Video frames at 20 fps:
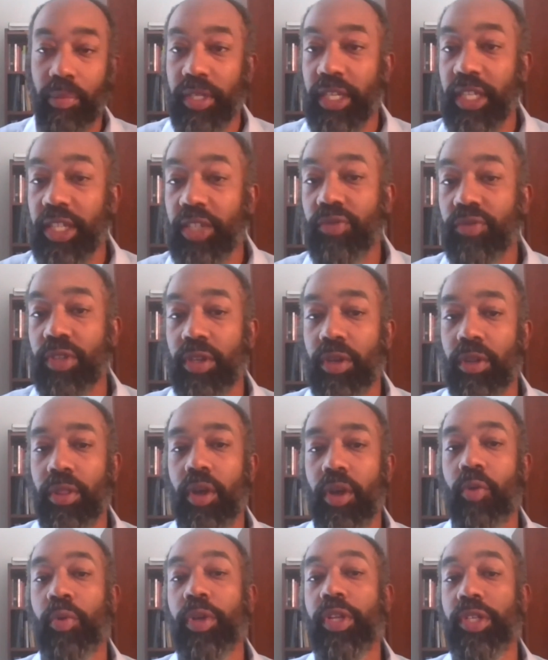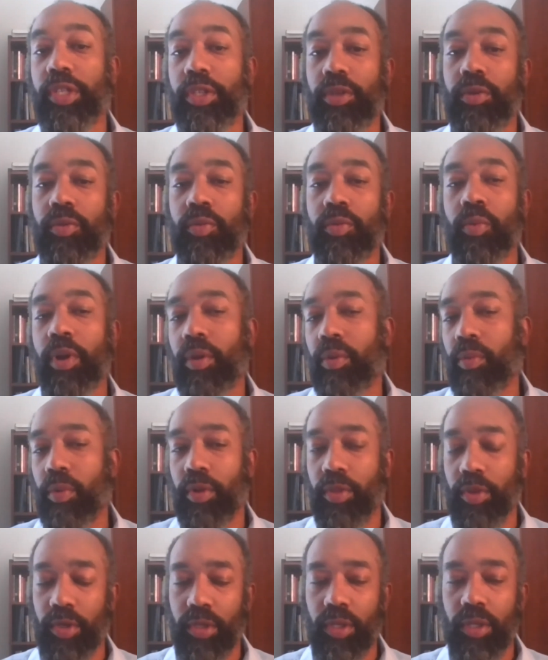in Israel, though, we do, where
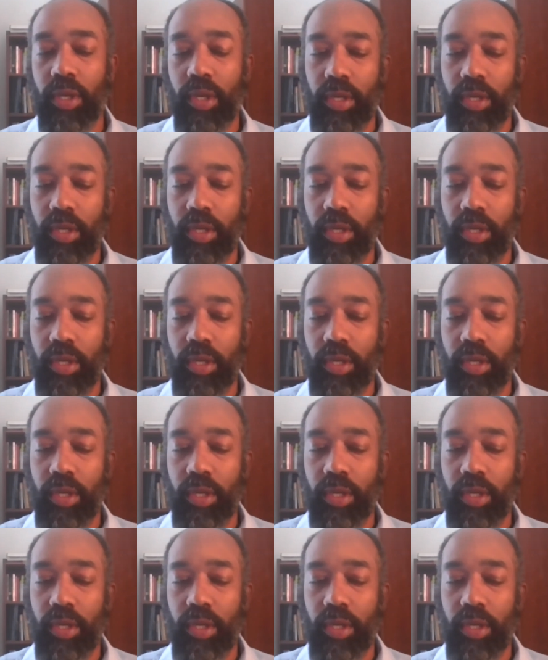there's